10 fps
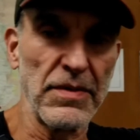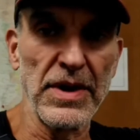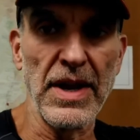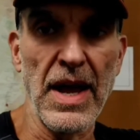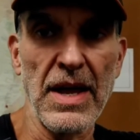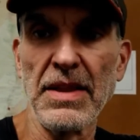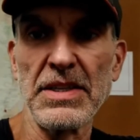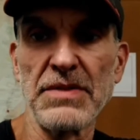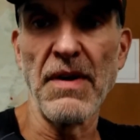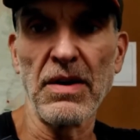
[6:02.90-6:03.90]
it for today.
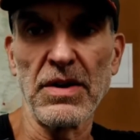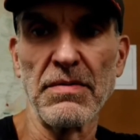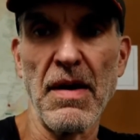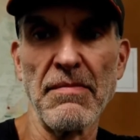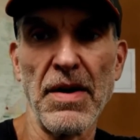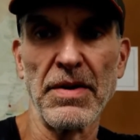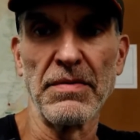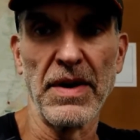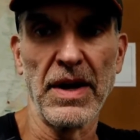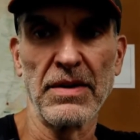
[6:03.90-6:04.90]
This is Wagner von
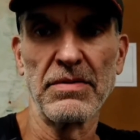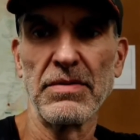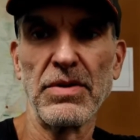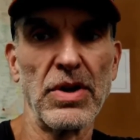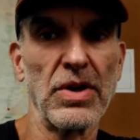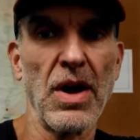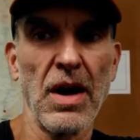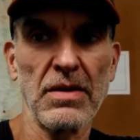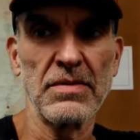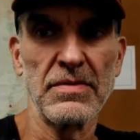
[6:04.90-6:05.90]
Bonderweg. Good night.